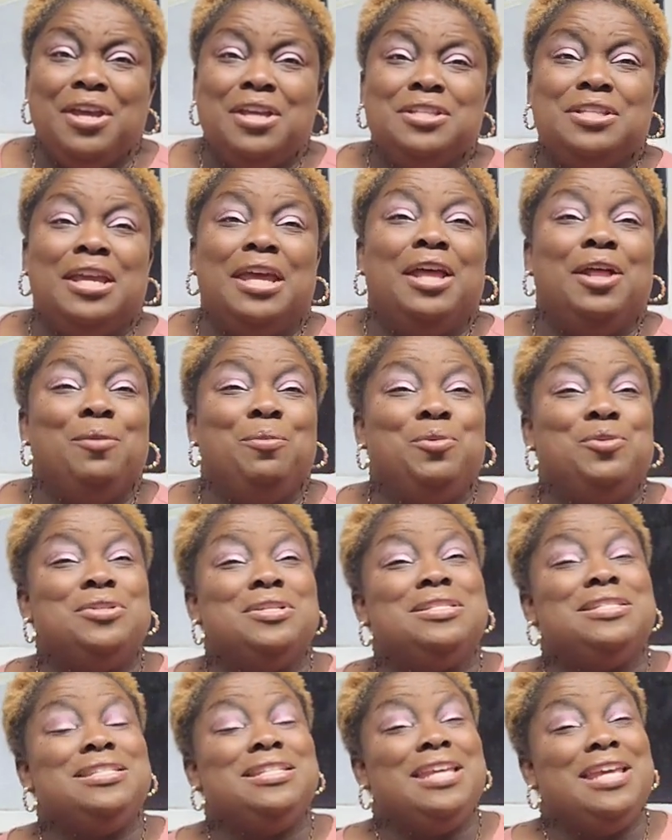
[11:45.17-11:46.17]
to help you
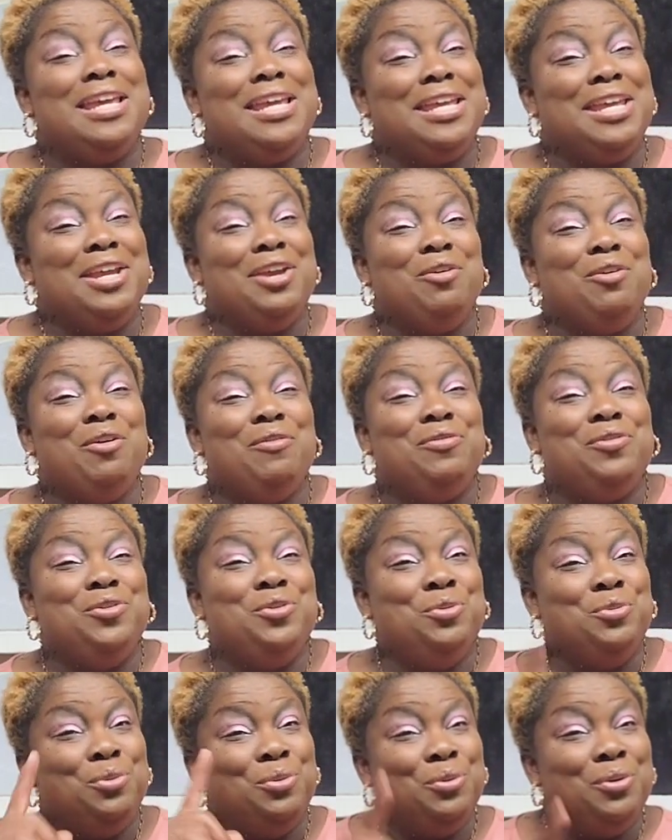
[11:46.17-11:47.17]
to take care of
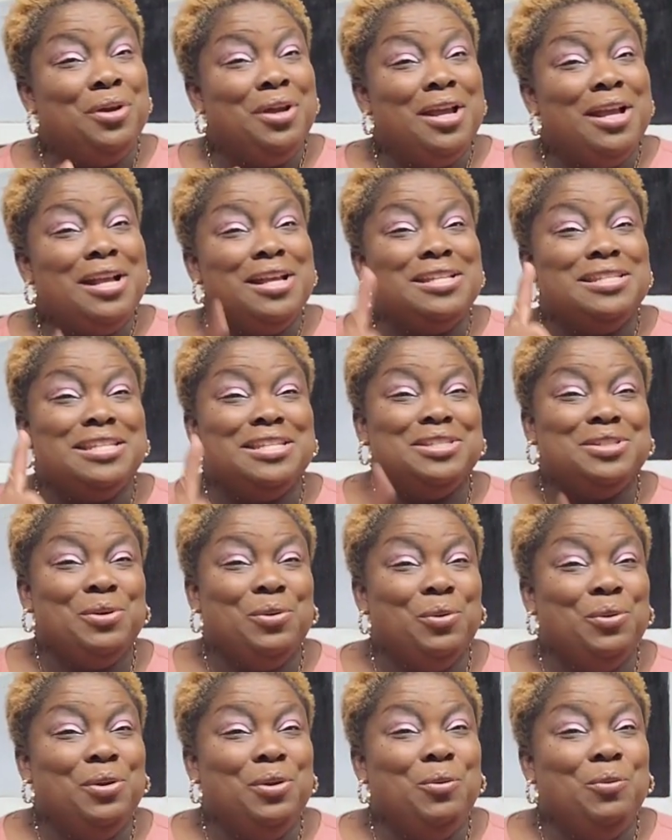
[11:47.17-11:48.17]
you, because it's
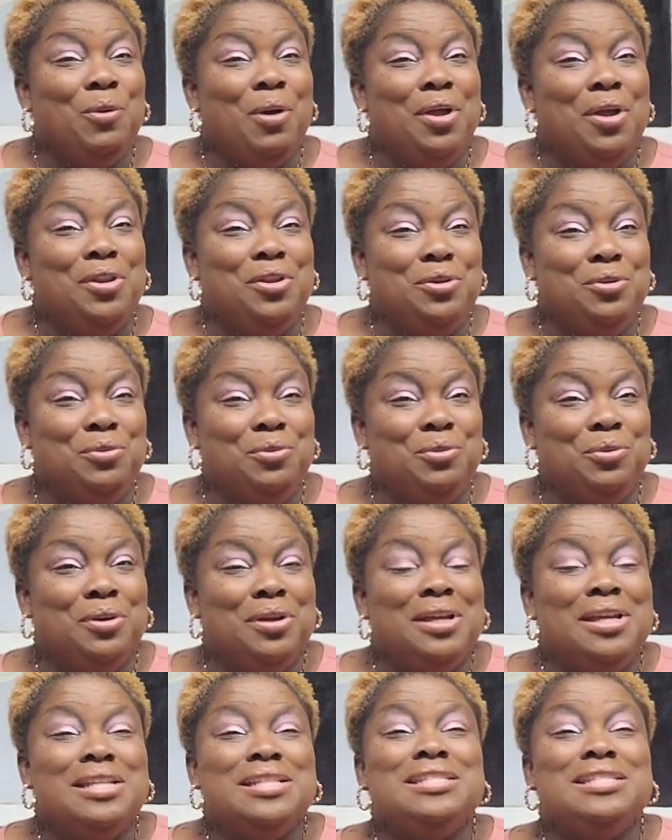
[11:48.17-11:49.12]
only one you.